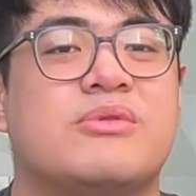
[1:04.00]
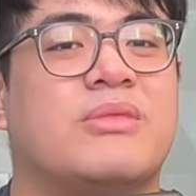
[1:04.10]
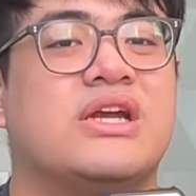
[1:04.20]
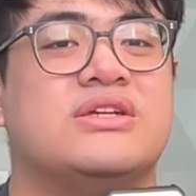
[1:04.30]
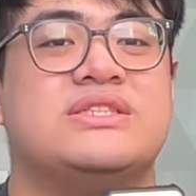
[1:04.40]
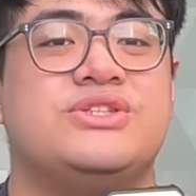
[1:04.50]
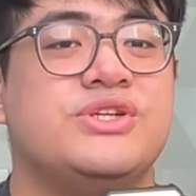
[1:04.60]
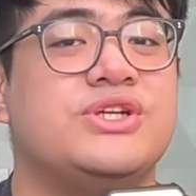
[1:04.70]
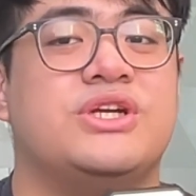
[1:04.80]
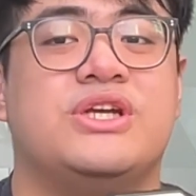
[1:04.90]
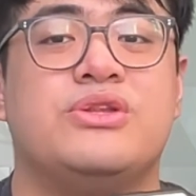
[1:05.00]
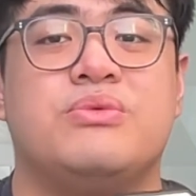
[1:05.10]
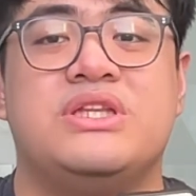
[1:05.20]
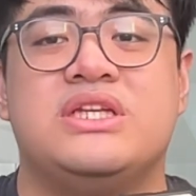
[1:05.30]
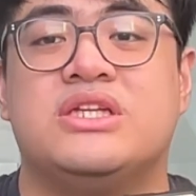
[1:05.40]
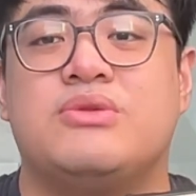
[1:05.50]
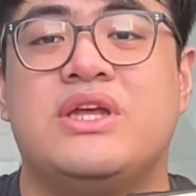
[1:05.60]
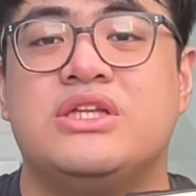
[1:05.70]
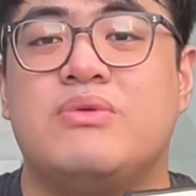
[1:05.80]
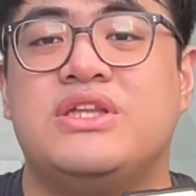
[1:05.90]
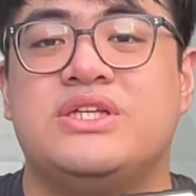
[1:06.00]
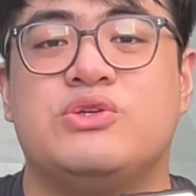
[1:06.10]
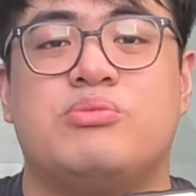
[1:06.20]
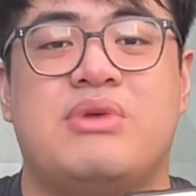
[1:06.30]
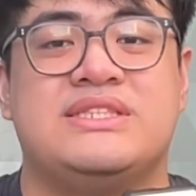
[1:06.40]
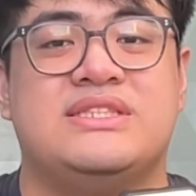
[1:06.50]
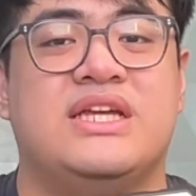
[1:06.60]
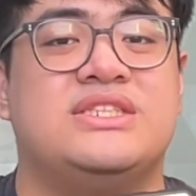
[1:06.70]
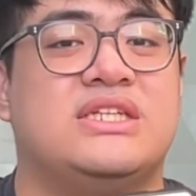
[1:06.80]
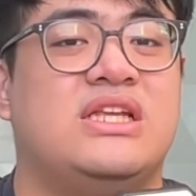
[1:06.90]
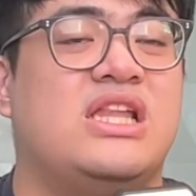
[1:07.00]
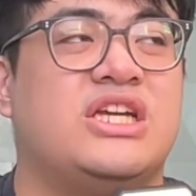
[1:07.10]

helped Marcos Jr. in winning the 2022 presidential